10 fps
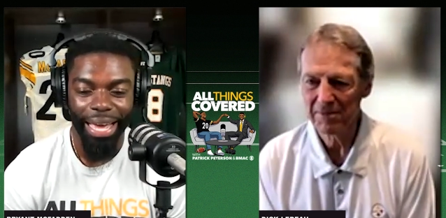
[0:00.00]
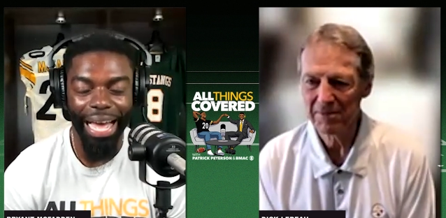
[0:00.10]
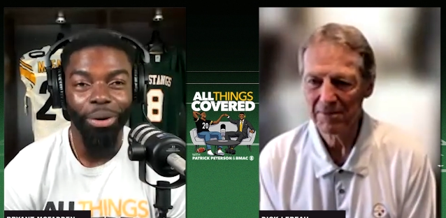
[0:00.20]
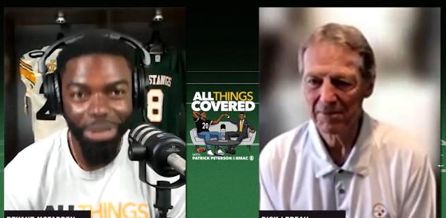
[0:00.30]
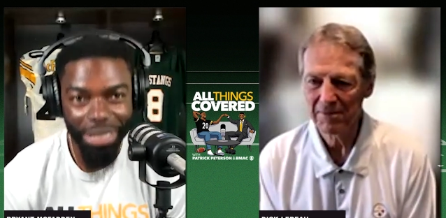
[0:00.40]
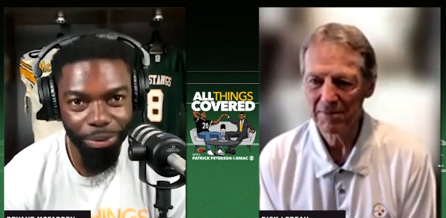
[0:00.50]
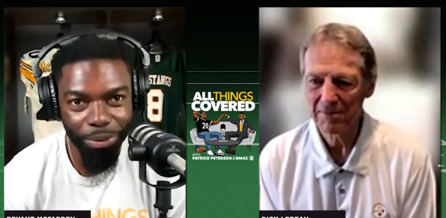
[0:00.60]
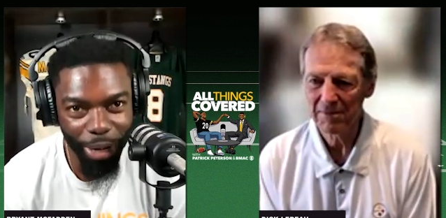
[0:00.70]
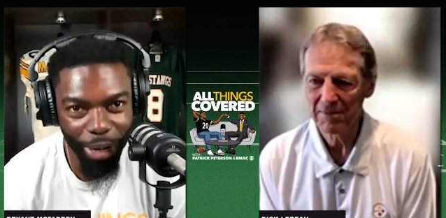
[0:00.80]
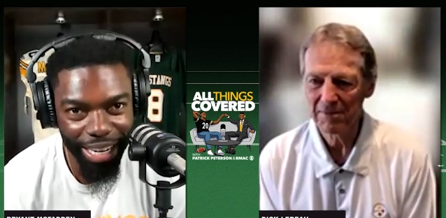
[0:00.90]
Speaker 1: how
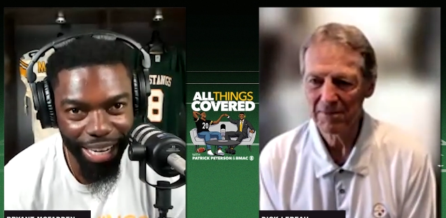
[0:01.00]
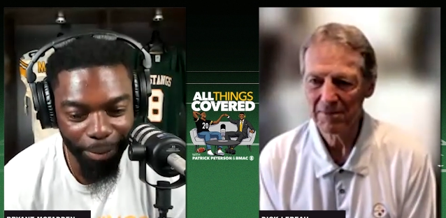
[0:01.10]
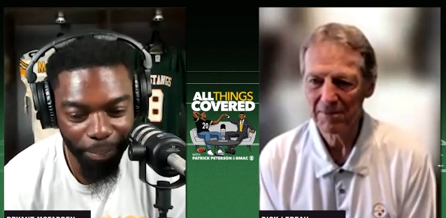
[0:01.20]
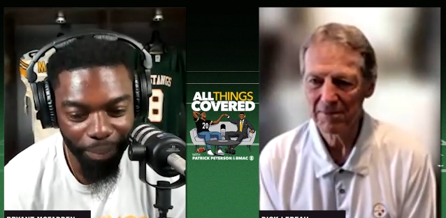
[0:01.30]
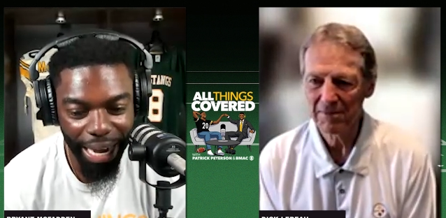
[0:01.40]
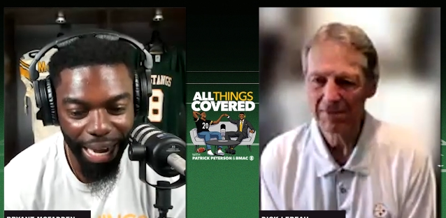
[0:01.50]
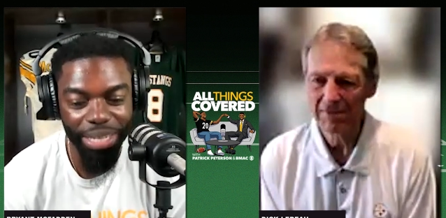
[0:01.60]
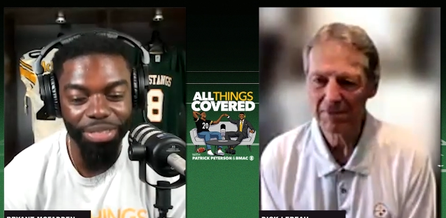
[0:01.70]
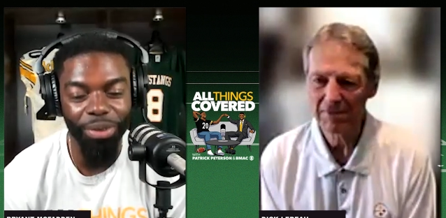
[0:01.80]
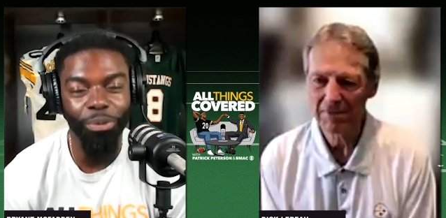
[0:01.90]
did reading,
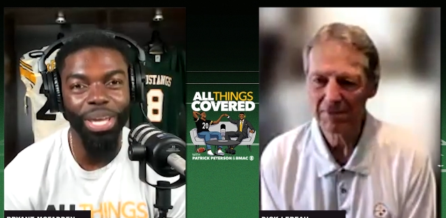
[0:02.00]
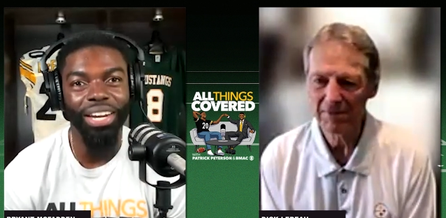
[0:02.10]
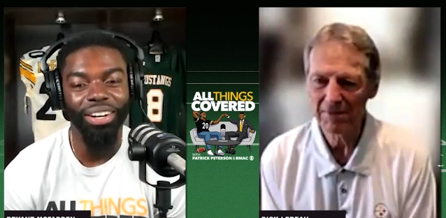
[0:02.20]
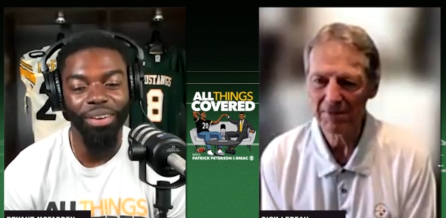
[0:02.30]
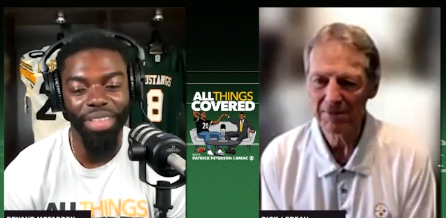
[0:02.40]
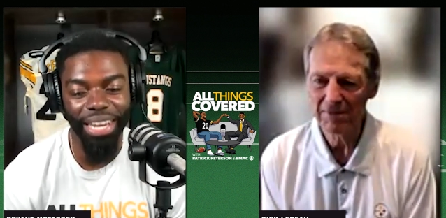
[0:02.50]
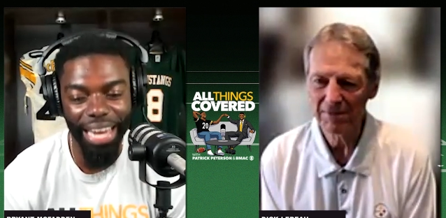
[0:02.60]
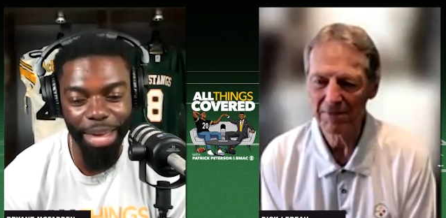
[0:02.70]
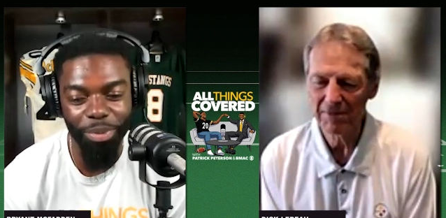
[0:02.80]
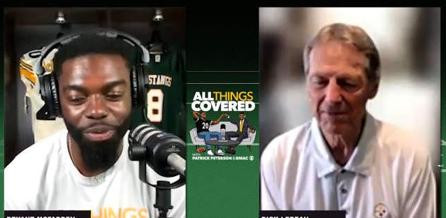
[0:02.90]
how did the reading of the
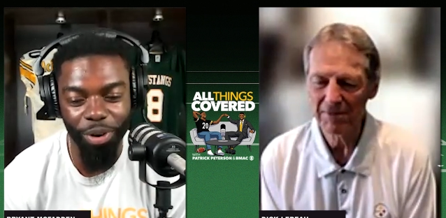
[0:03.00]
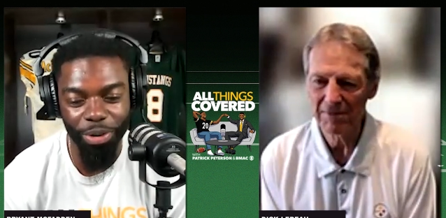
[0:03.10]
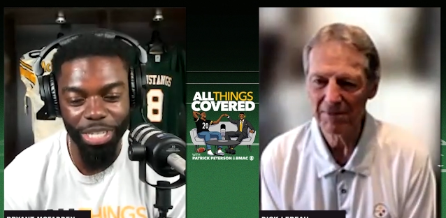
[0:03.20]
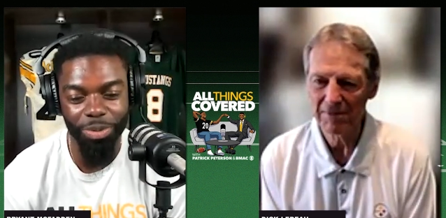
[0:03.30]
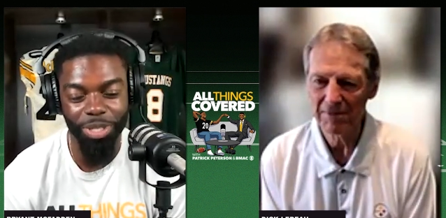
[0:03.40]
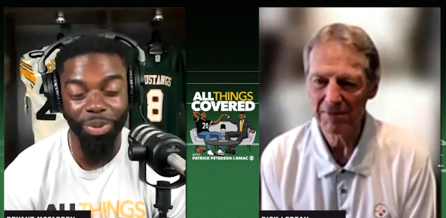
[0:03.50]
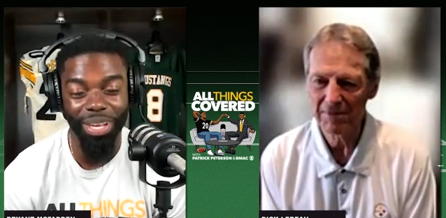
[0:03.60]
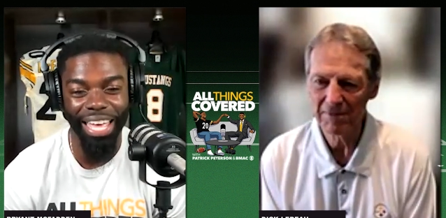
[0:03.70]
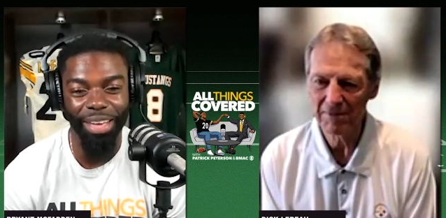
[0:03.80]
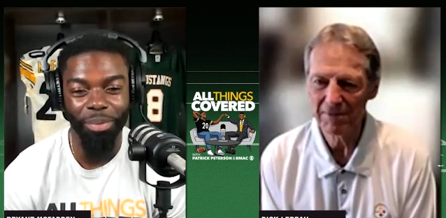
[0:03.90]
night before Christmas
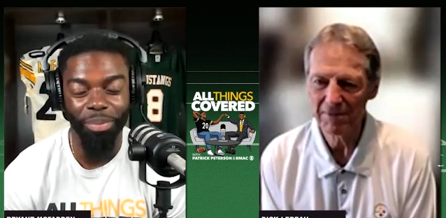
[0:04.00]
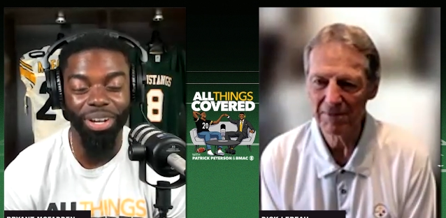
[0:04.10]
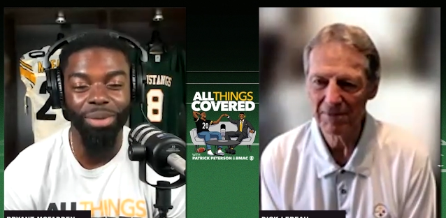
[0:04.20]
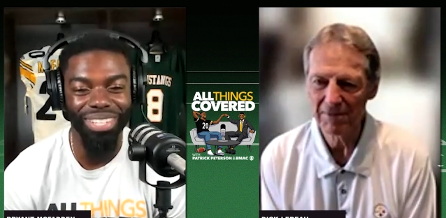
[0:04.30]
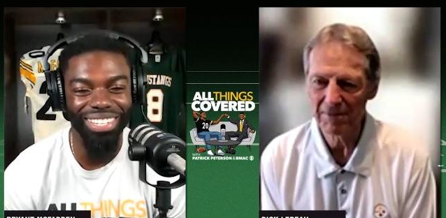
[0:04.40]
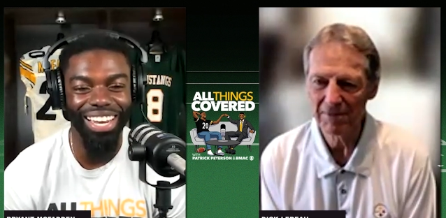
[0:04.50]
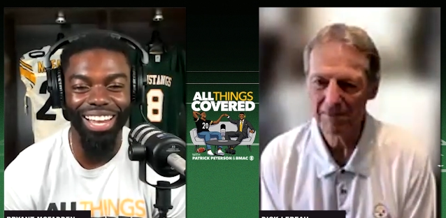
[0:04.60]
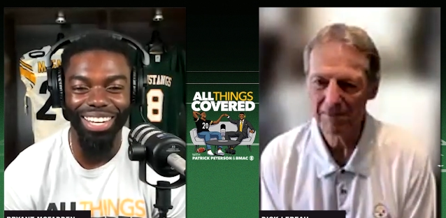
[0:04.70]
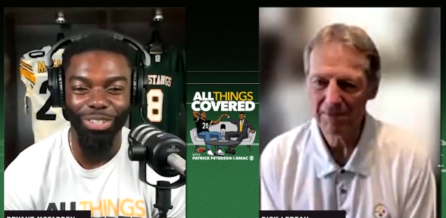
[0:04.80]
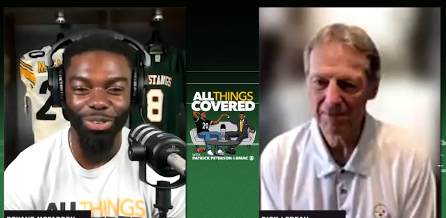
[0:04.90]
became become such a
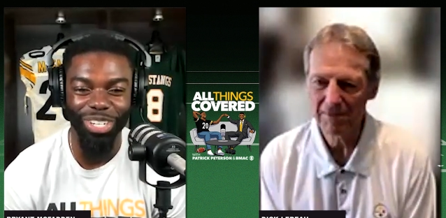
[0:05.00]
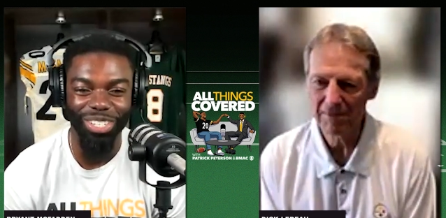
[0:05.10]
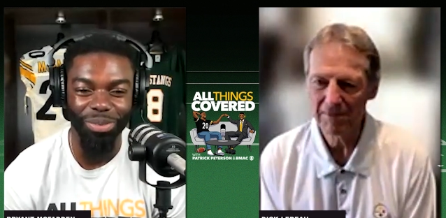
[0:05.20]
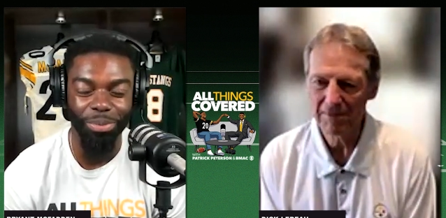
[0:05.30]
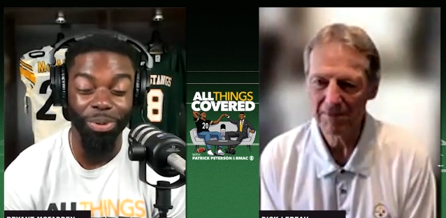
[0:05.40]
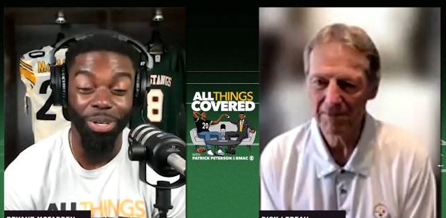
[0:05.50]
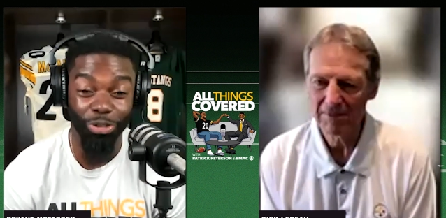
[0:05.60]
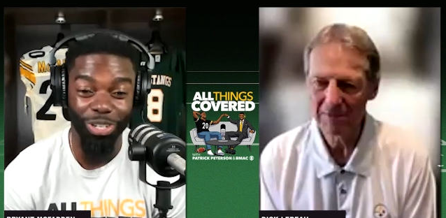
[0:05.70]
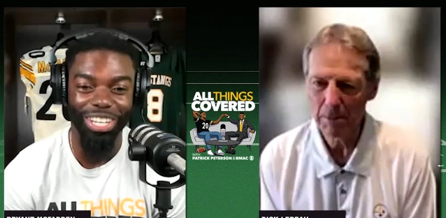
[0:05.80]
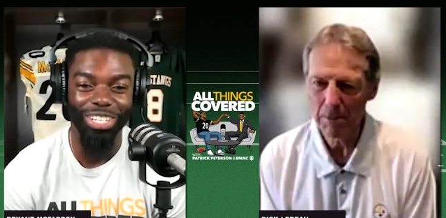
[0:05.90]
holiday tradition,
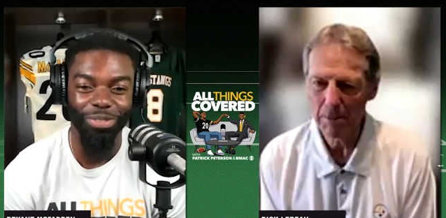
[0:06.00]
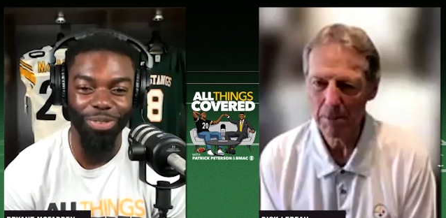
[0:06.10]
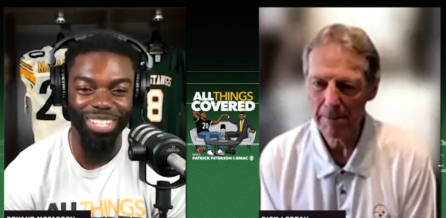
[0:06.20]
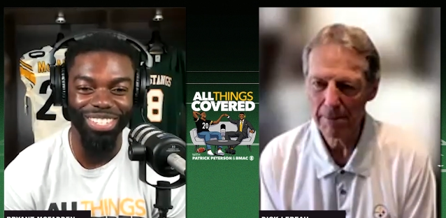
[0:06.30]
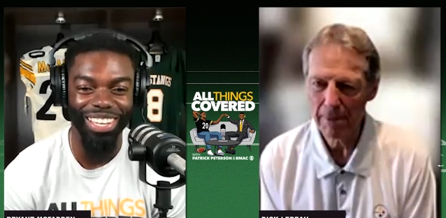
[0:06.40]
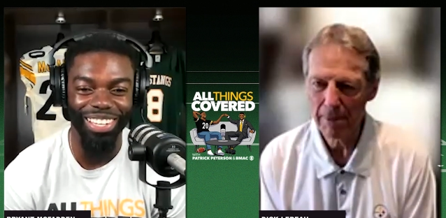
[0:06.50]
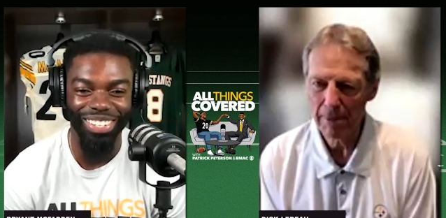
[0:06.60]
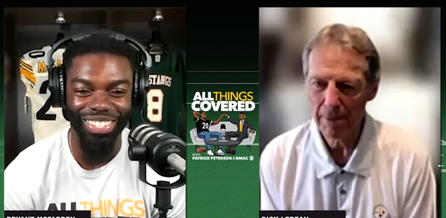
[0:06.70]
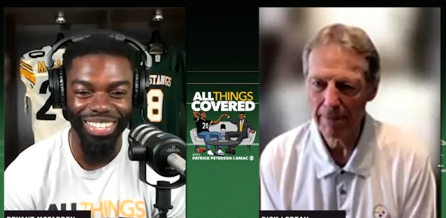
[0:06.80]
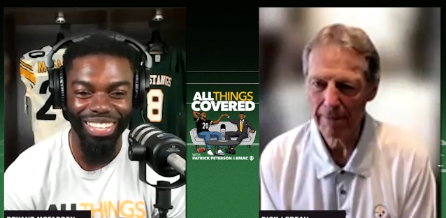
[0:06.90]
tradition for the Steelers?